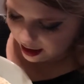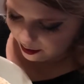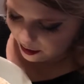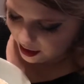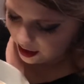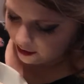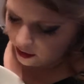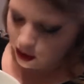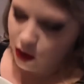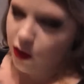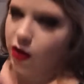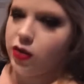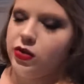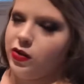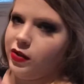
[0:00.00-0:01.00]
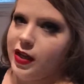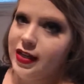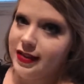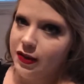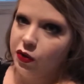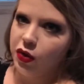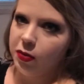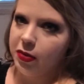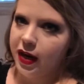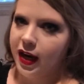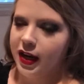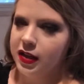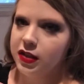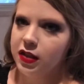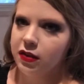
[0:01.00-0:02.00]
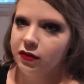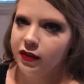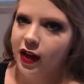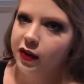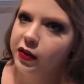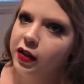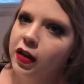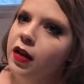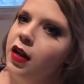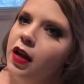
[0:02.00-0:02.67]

And even though our salt is incorporated into the flour,